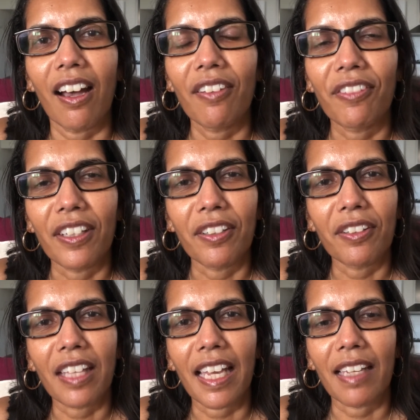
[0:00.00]
feel
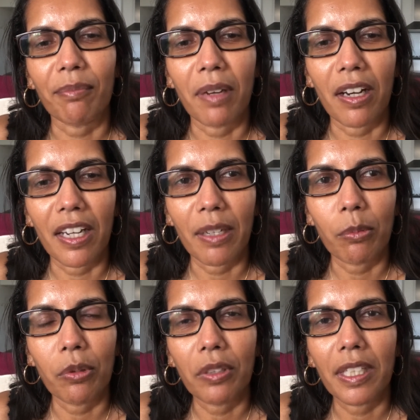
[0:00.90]
that my
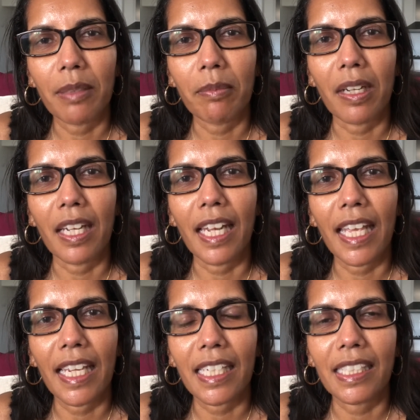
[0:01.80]
walking, my
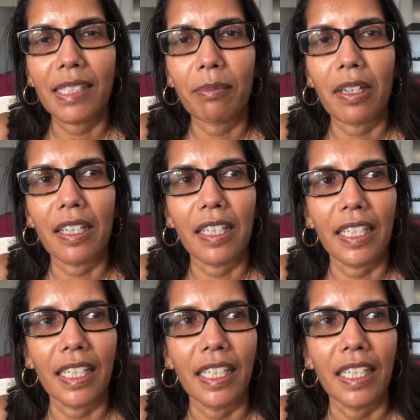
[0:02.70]
legs, my